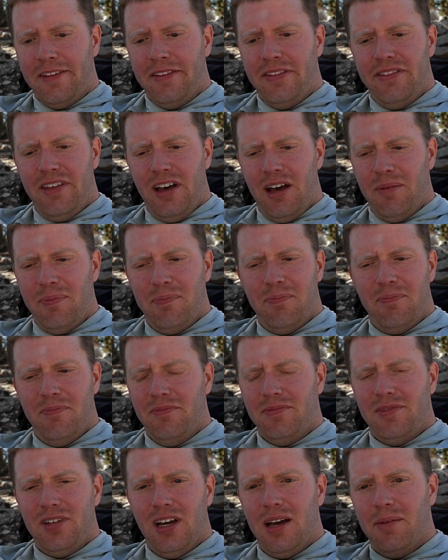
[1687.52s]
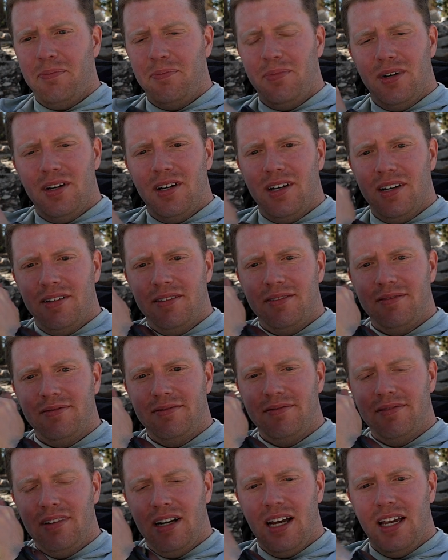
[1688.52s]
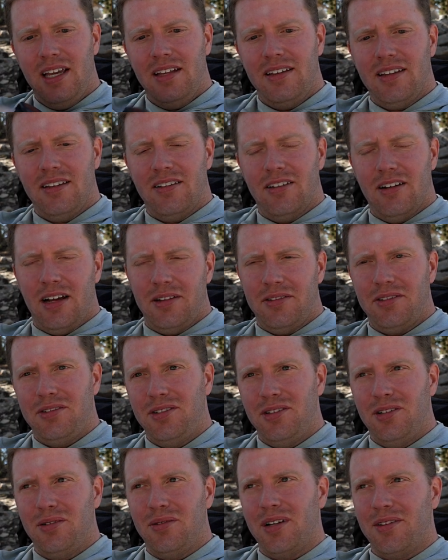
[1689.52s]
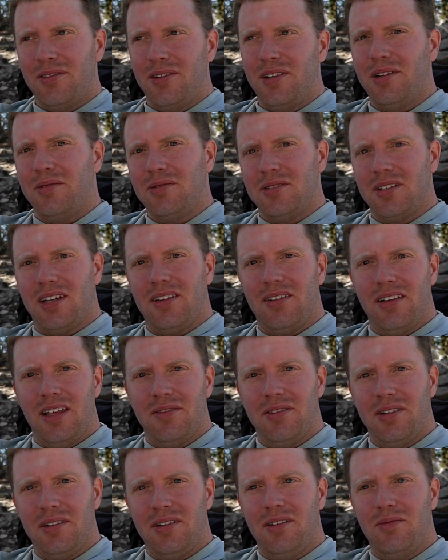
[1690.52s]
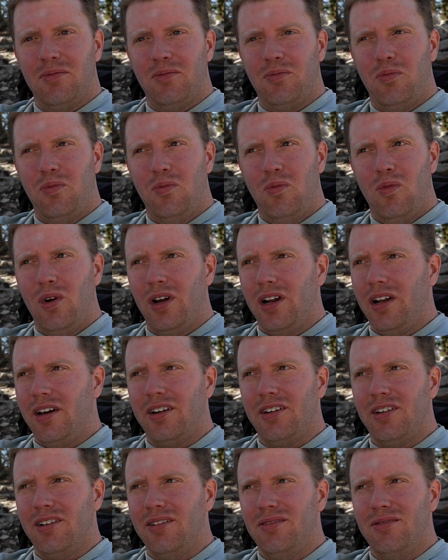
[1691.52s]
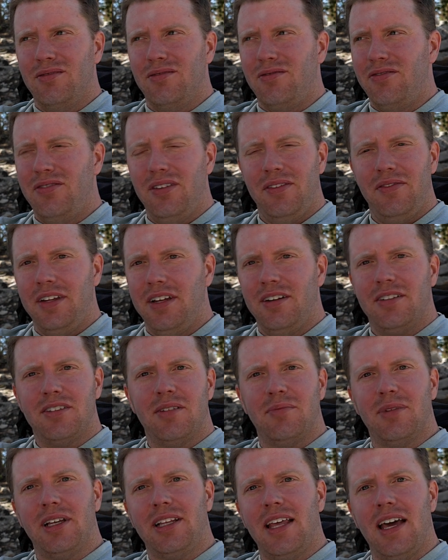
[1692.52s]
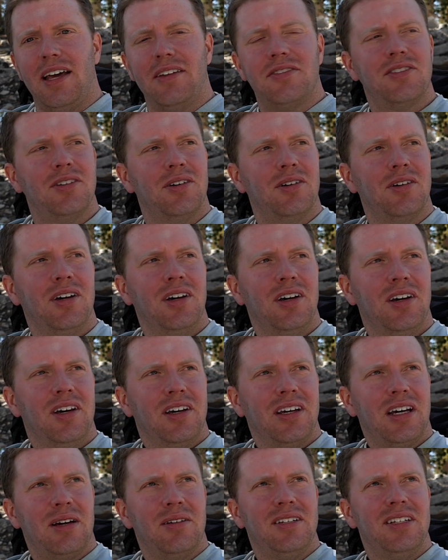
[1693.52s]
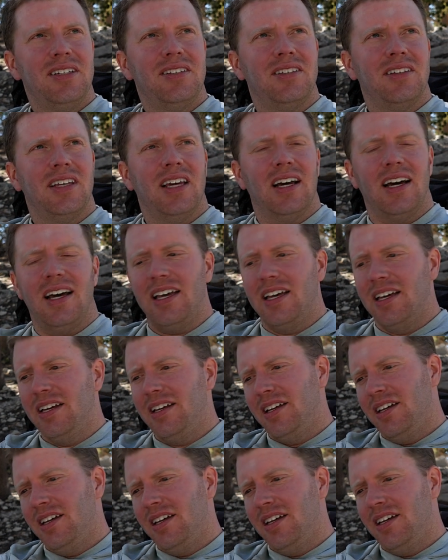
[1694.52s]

Top height or altitude or whatever, I think it was like 11,150 or something like that. So got decently high.